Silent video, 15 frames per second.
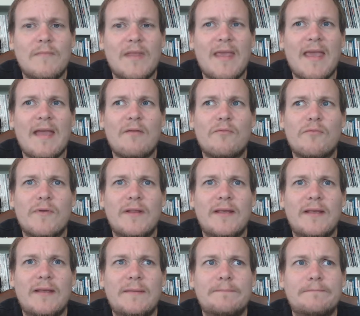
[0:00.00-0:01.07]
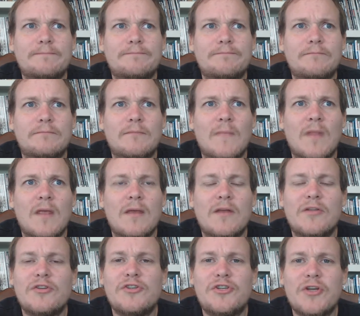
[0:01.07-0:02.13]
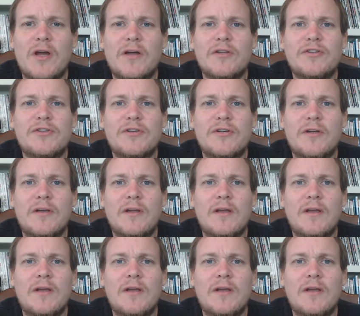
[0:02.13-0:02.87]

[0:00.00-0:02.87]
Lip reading: can't really judge.